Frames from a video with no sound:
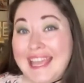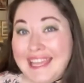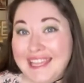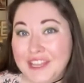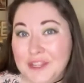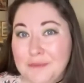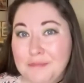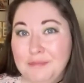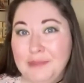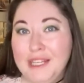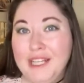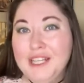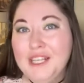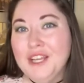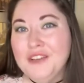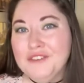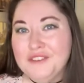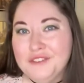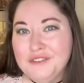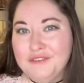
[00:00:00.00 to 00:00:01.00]
In the middle
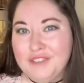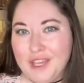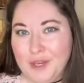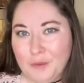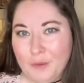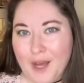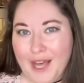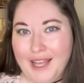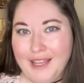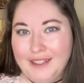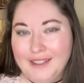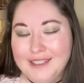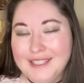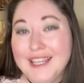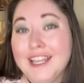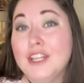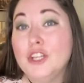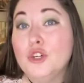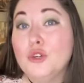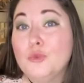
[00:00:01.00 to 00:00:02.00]
of the
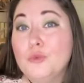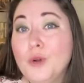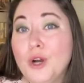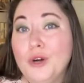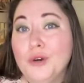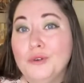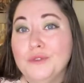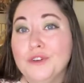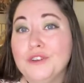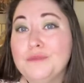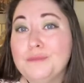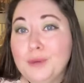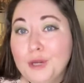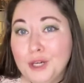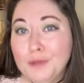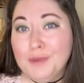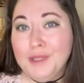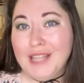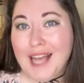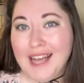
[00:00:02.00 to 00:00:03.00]
feywild, in a grove of
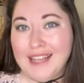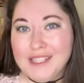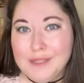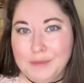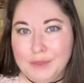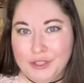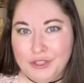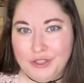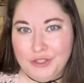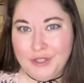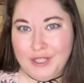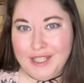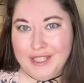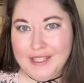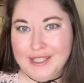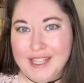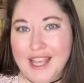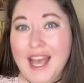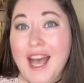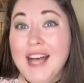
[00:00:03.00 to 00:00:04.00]
purple aspen
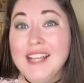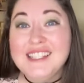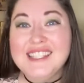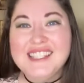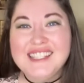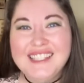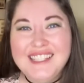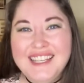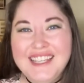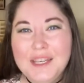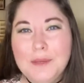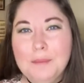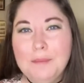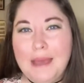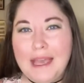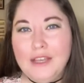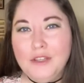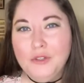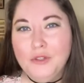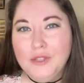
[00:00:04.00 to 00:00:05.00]
trees, a sleek
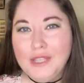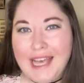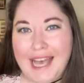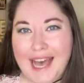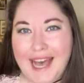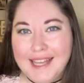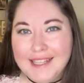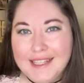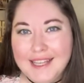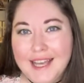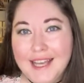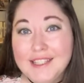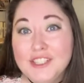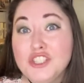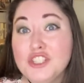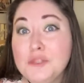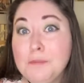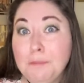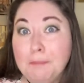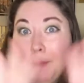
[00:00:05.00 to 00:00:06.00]
Bengal cat has
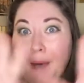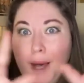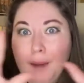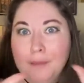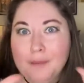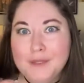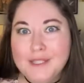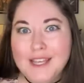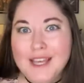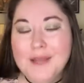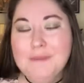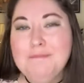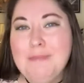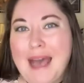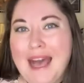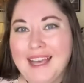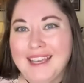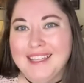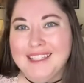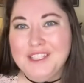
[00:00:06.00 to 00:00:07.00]
just popped
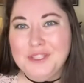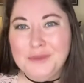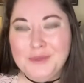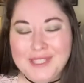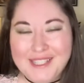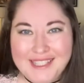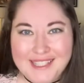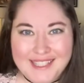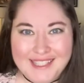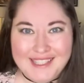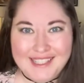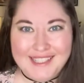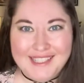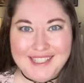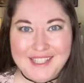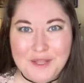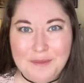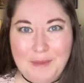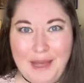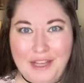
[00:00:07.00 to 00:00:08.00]
back into
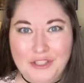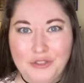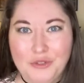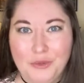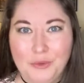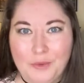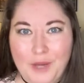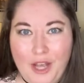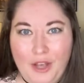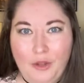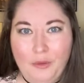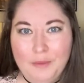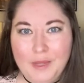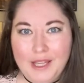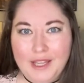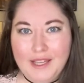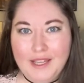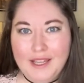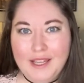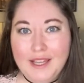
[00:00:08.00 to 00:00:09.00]
existence in the magical realm.
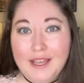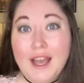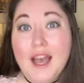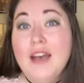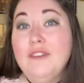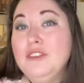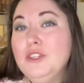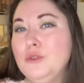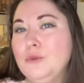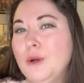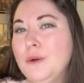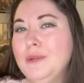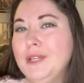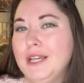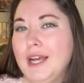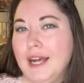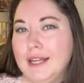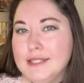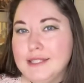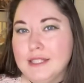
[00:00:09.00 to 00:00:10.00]
Having grown
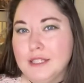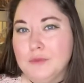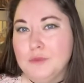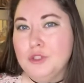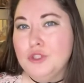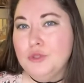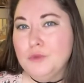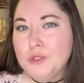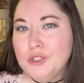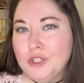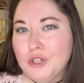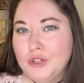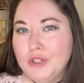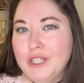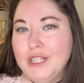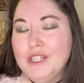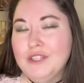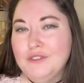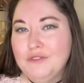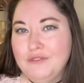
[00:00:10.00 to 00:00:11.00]
accustomed to
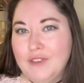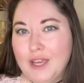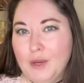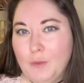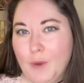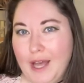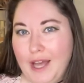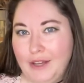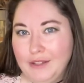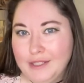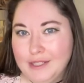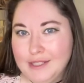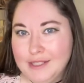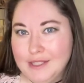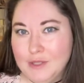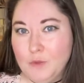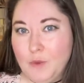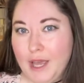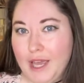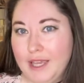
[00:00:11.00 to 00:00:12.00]
returning to the feywild in
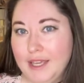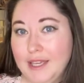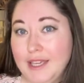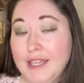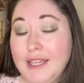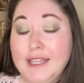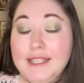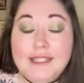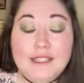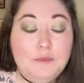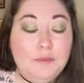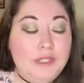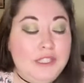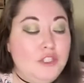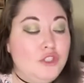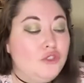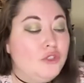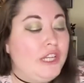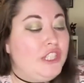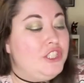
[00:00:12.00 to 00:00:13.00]
this way, he simply
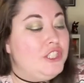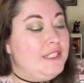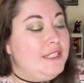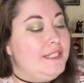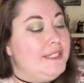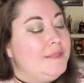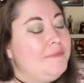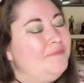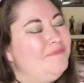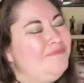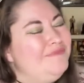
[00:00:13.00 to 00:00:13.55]
stretches,